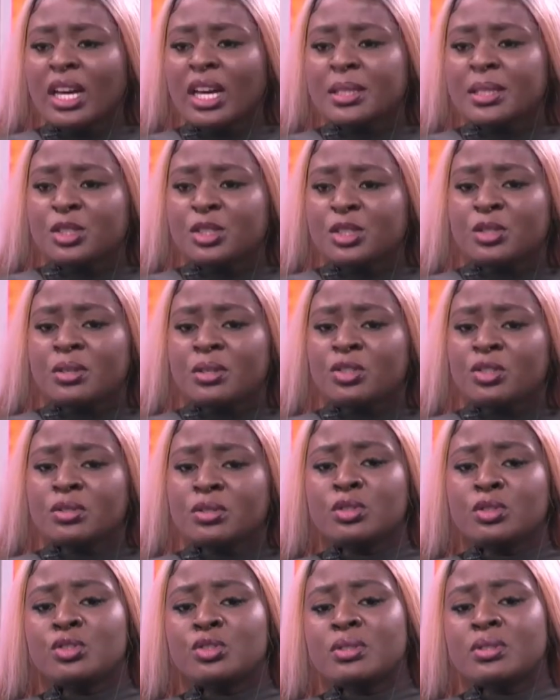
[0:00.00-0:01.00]
do
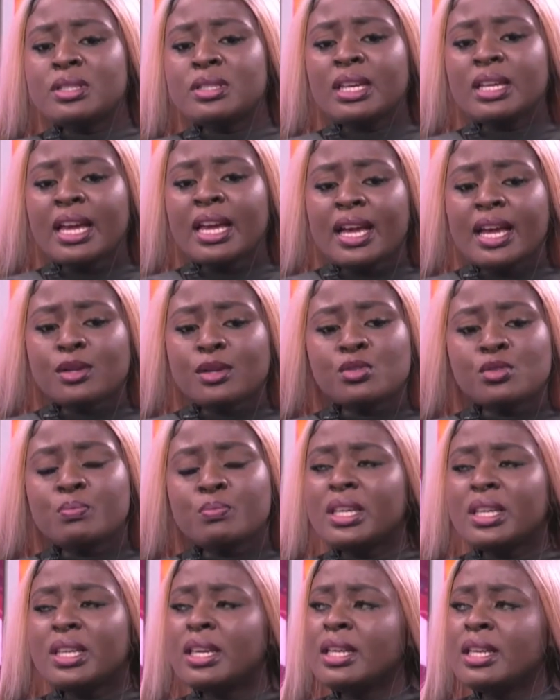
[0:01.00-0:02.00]
you see her do
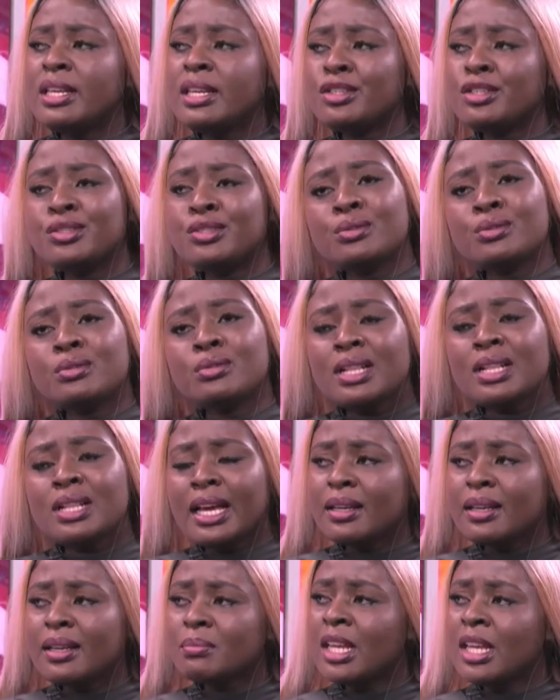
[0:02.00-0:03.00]
bikini shoots, like
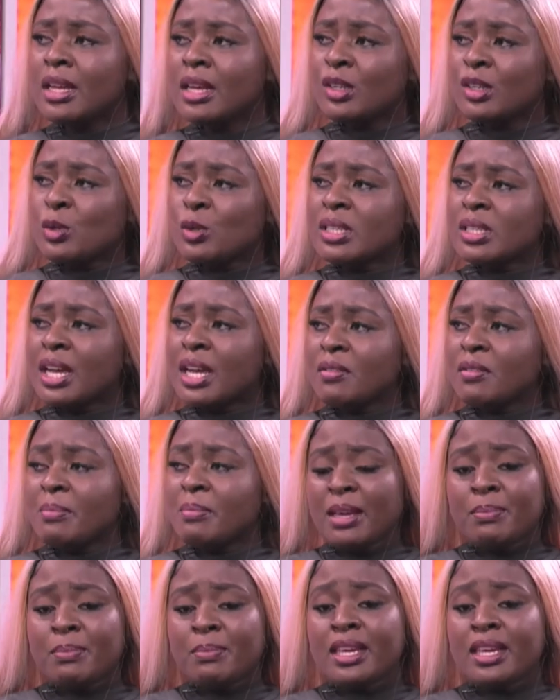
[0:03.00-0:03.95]
those kind of maybe